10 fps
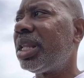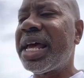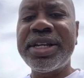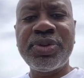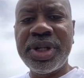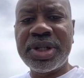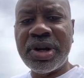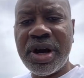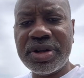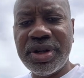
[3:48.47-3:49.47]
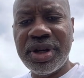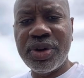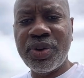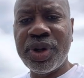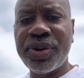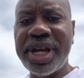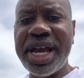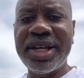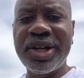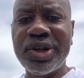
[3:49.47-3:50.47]
last we talked, we were
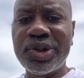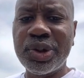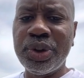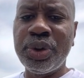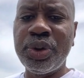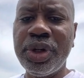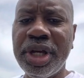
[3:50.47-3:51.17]
heading into